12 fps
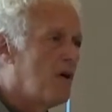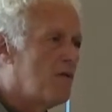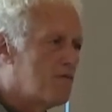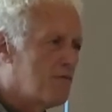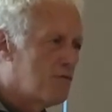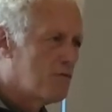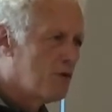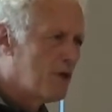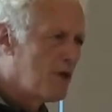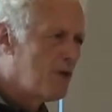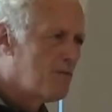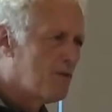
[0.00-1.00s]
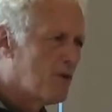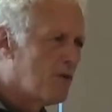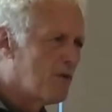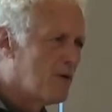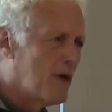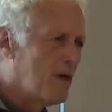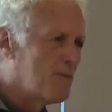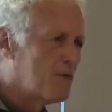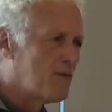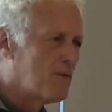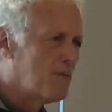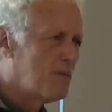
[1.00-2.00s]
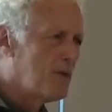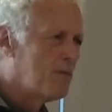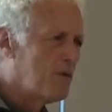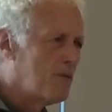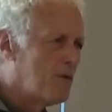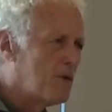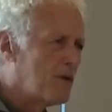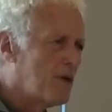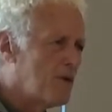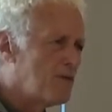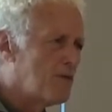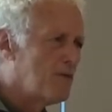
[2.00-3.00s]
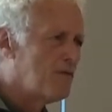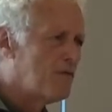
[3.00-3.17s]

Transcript: Free programs for people with cancer,